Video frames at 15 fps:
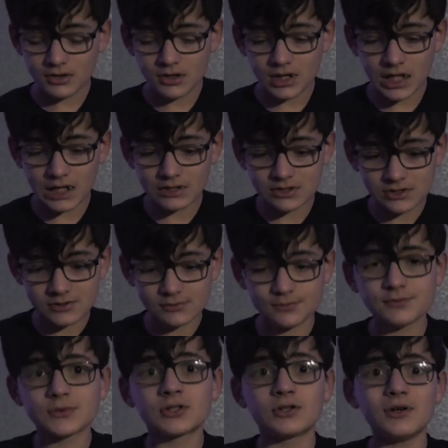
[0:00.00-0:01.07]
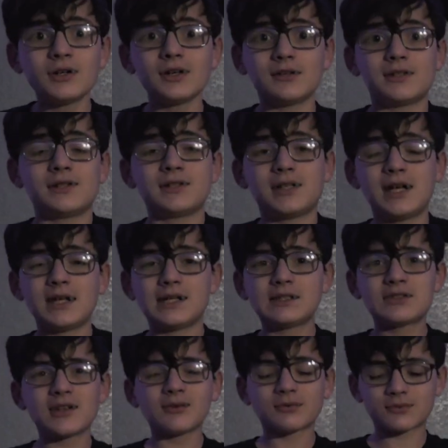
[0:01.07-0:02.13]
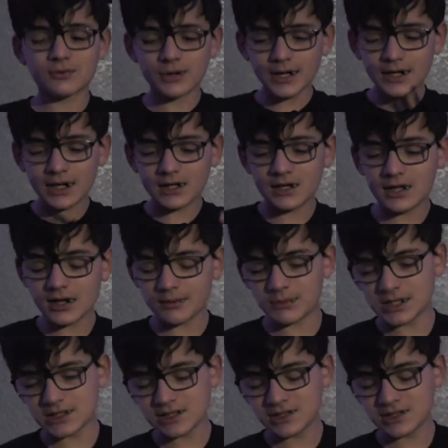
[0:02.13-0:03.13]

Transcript: it's good. It's a great idea. I mean,